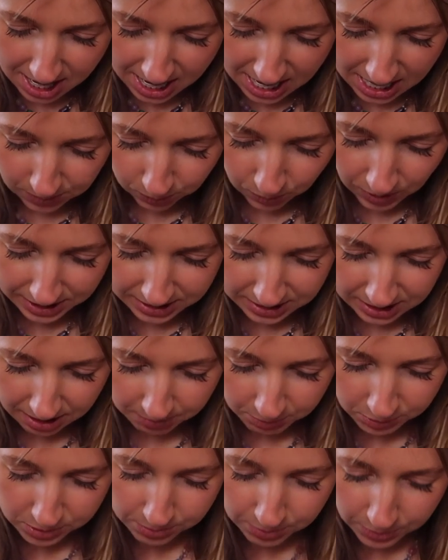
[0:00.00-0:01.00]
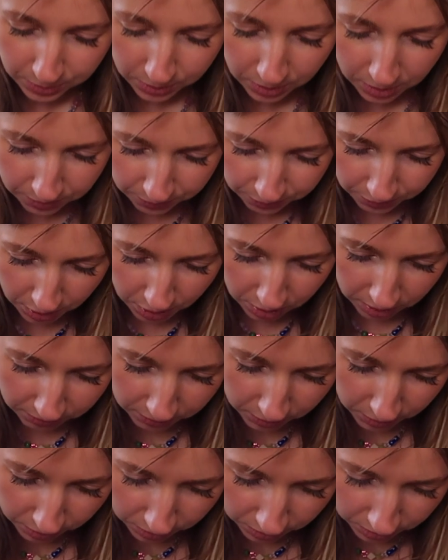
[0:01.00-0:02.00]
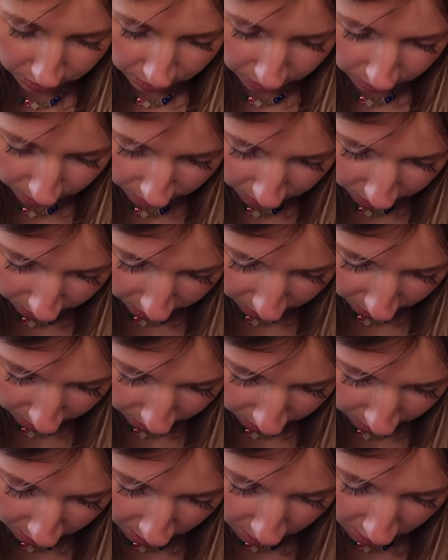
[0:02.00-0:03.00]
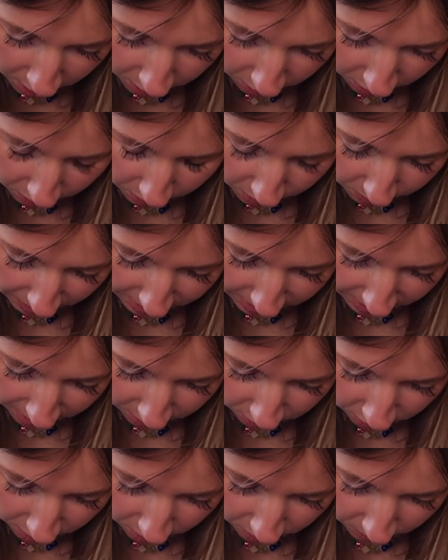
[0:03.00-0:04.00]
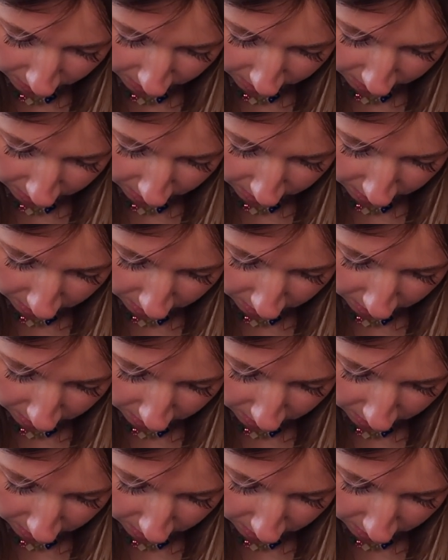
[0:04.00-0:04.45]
Add 1 tablespoon of olive oil, use 120,